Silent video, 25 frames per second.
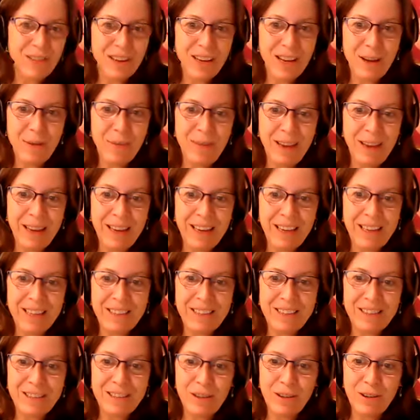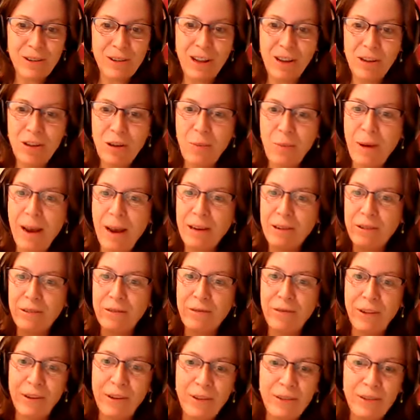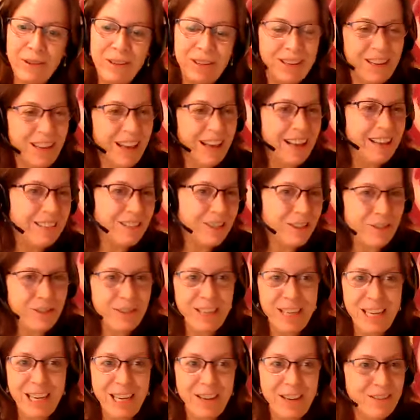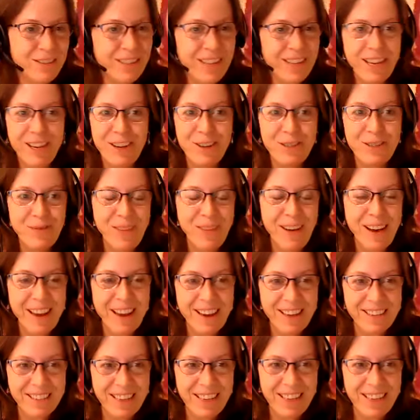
coming Great. and turn on your Thank microphone you. as you leave. Say goodbye because